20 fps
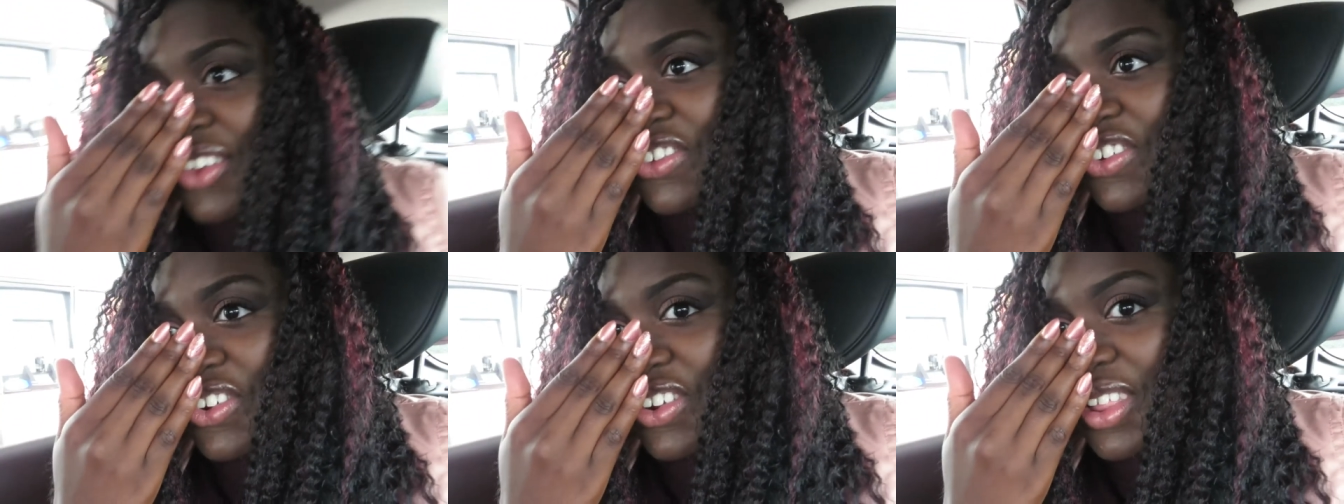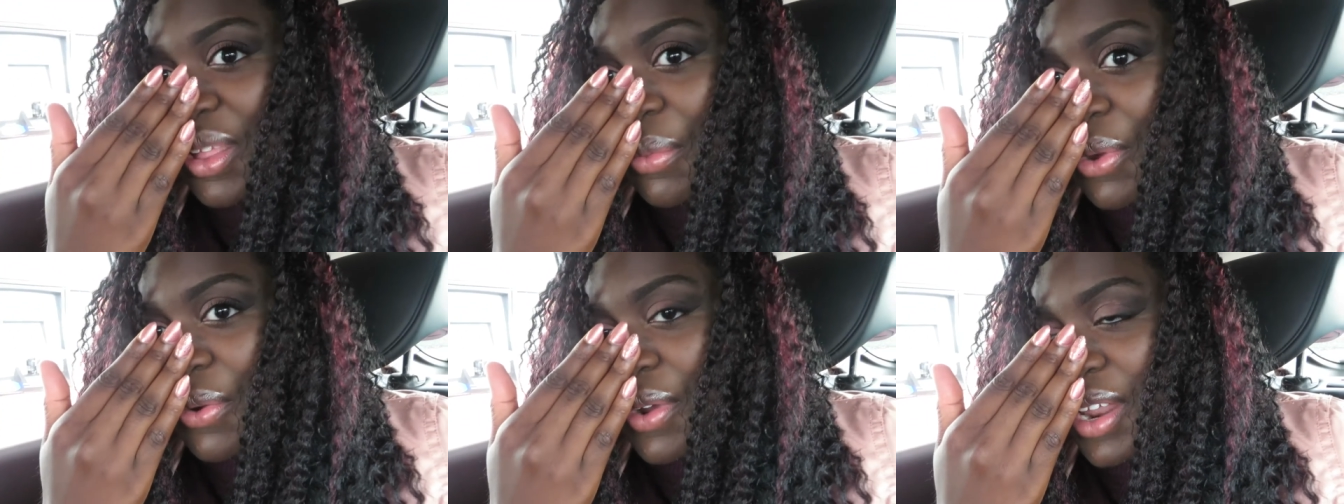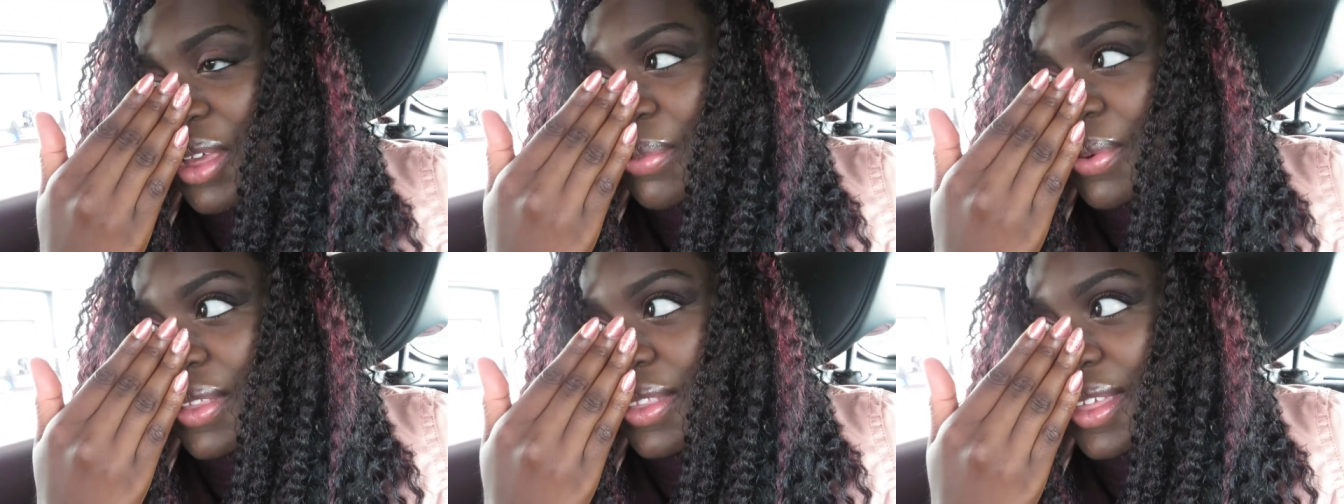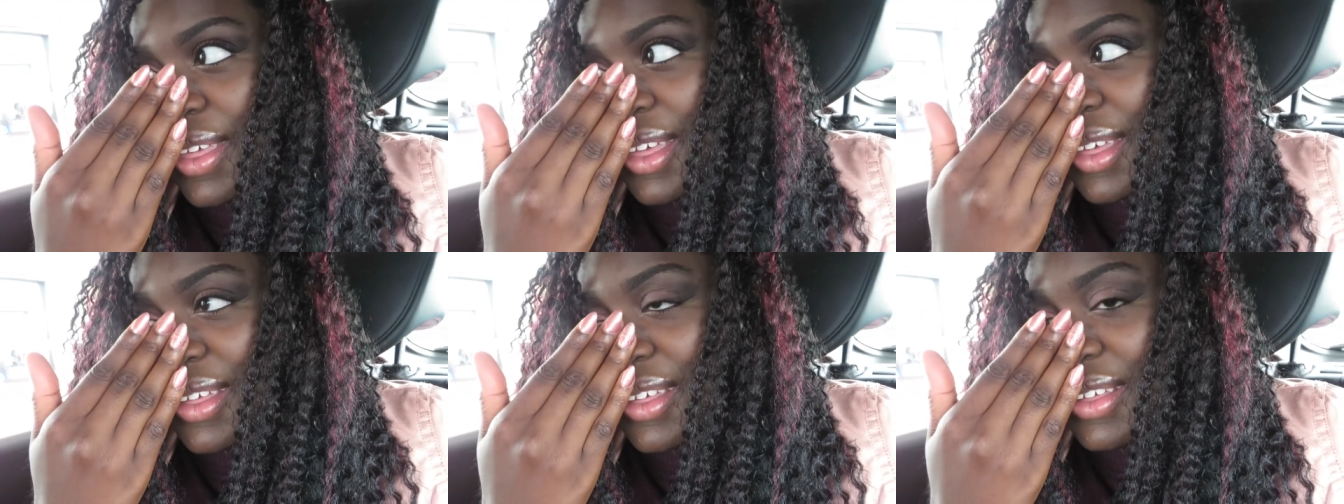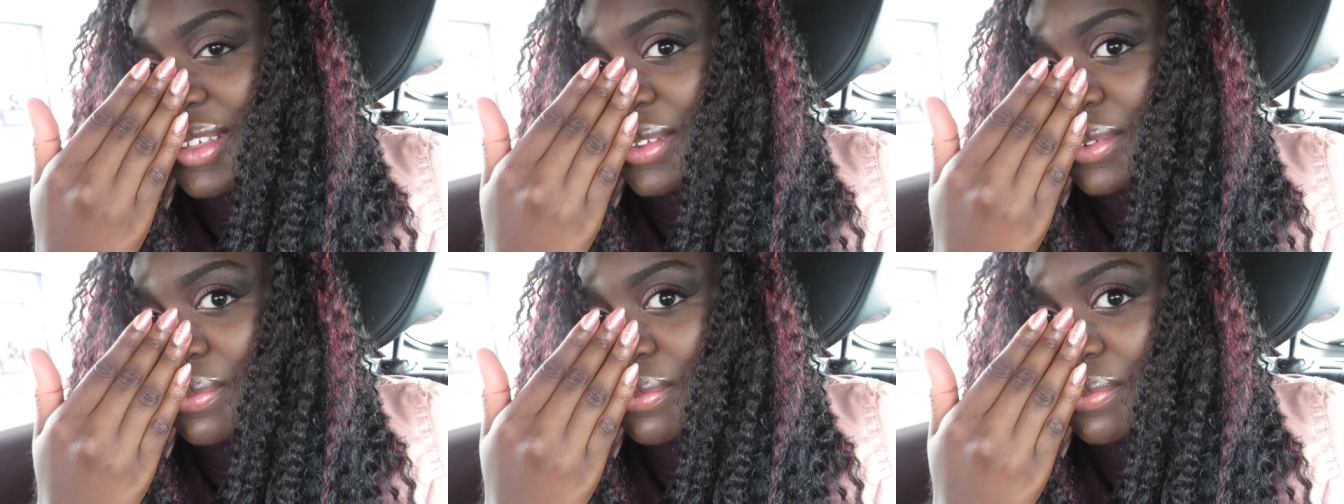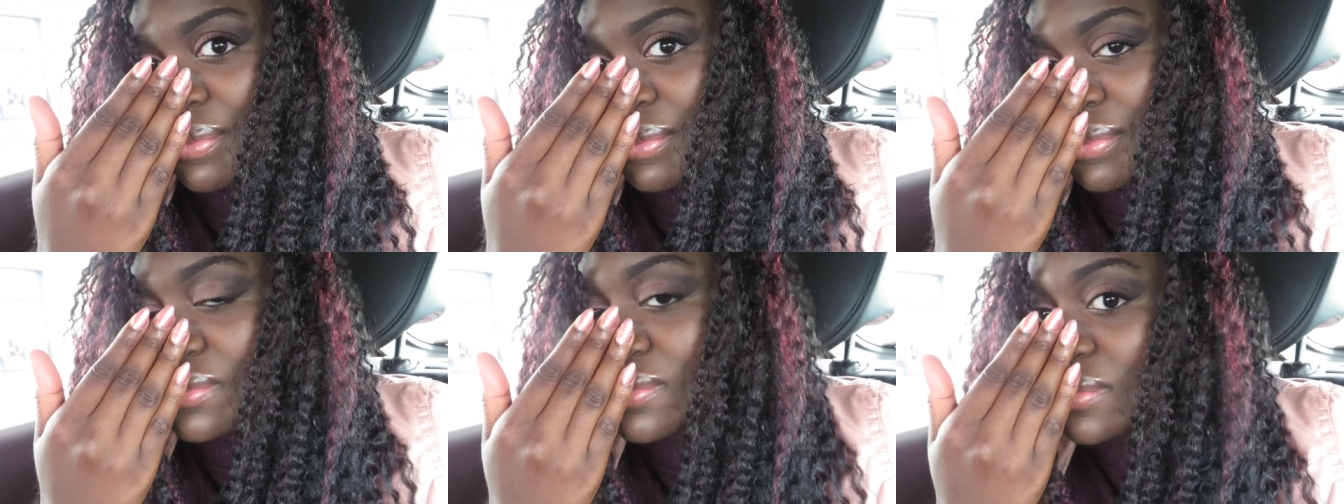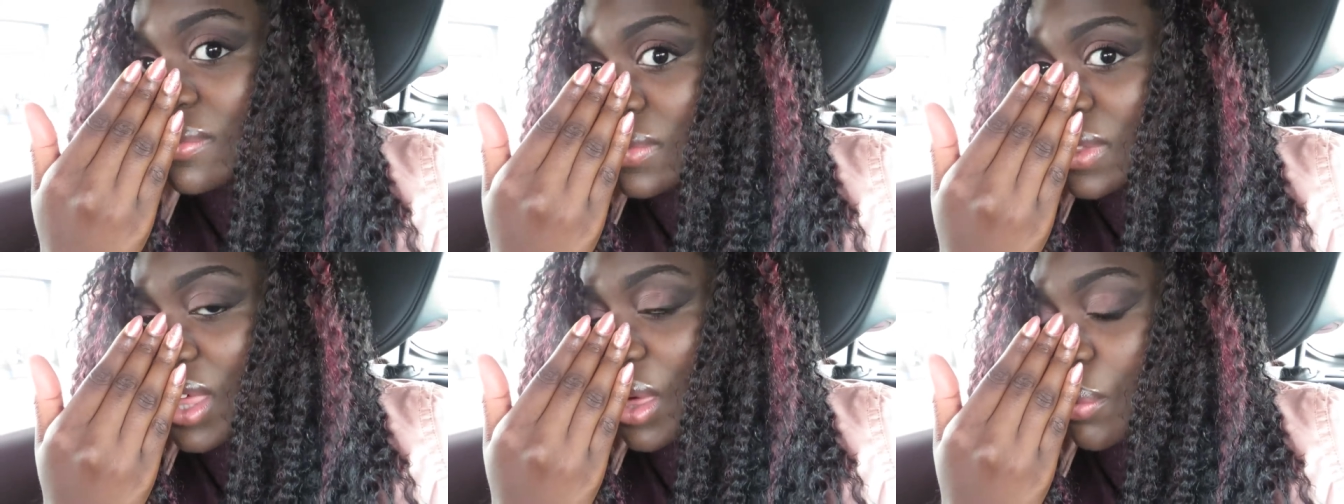I showed you them already, but like
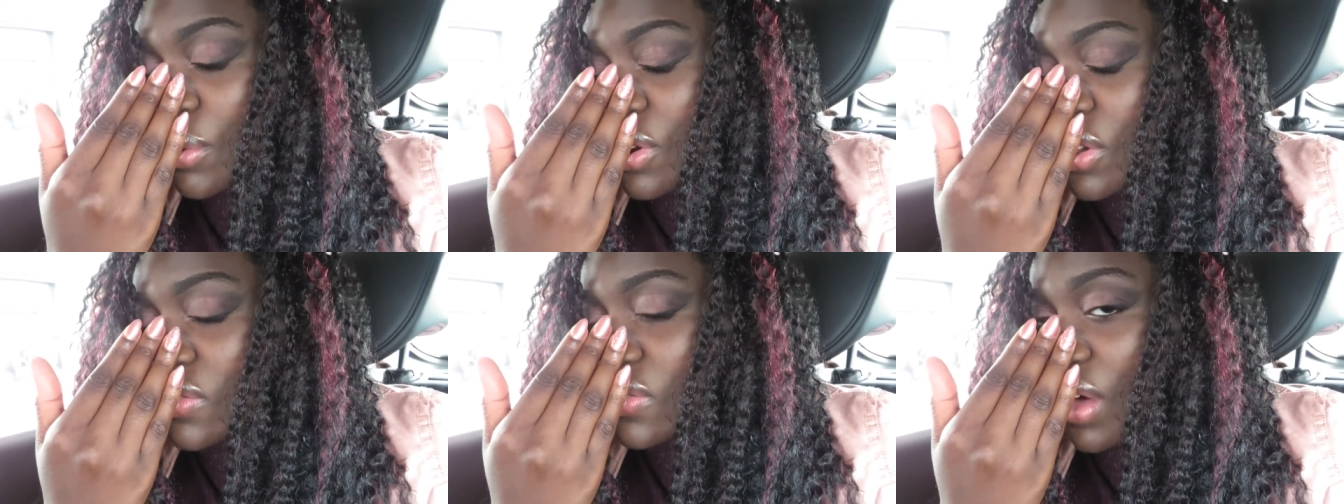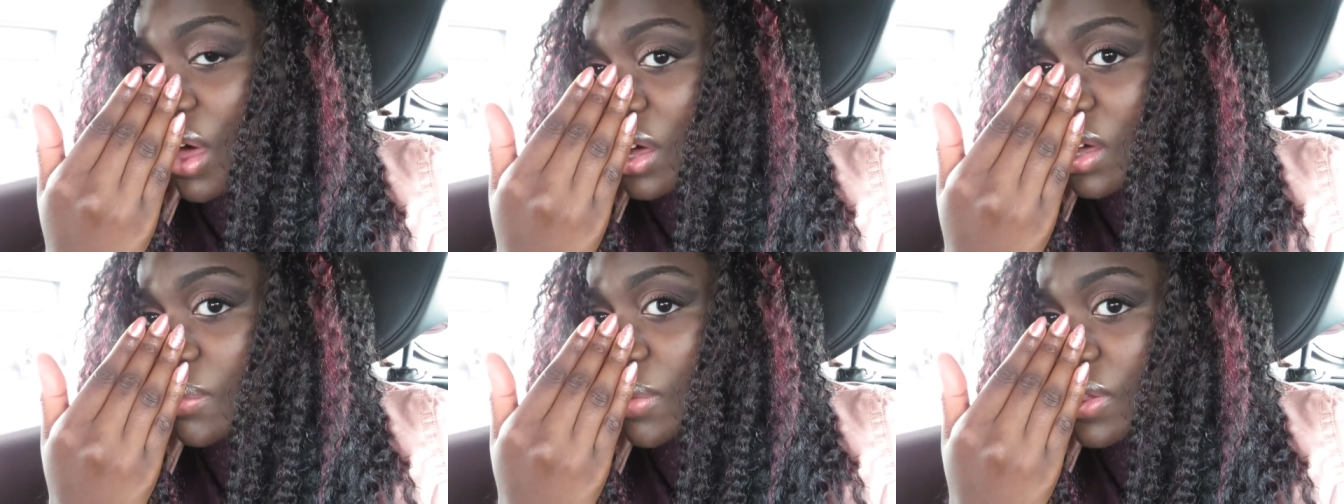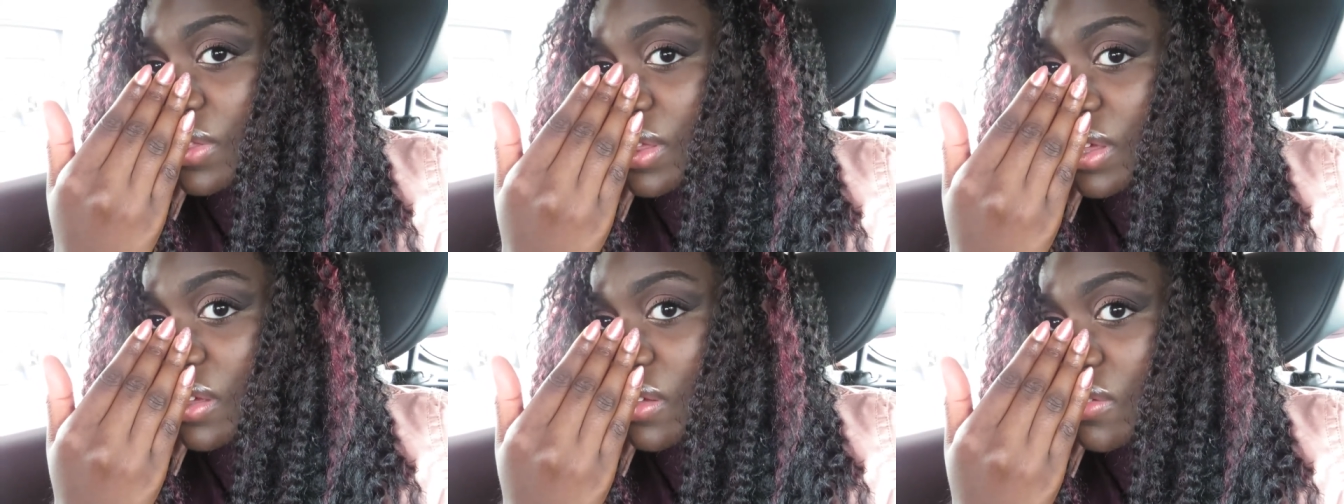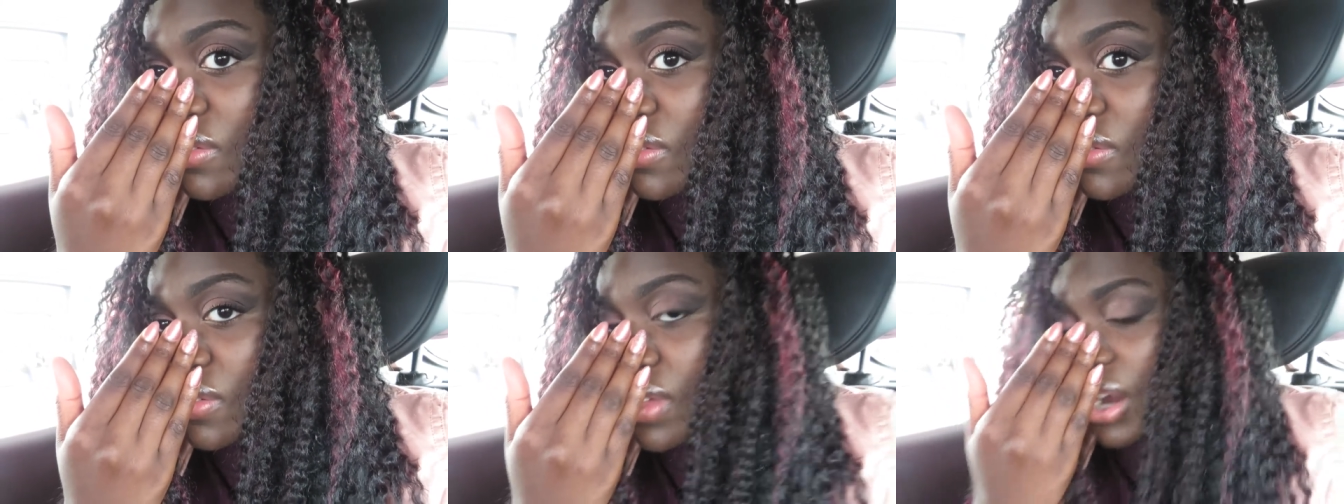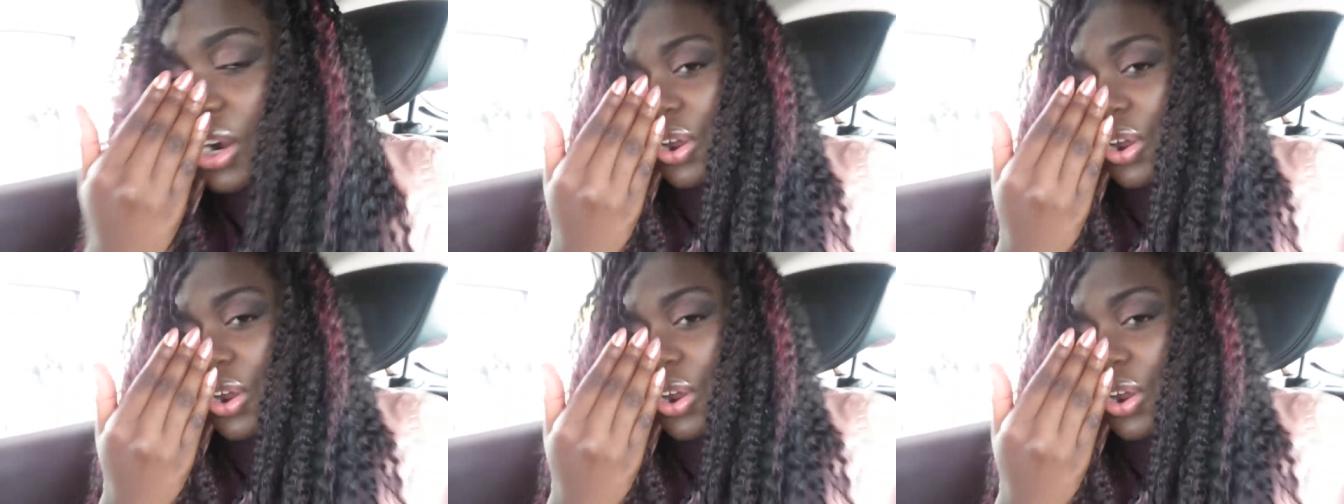can we just talk about this?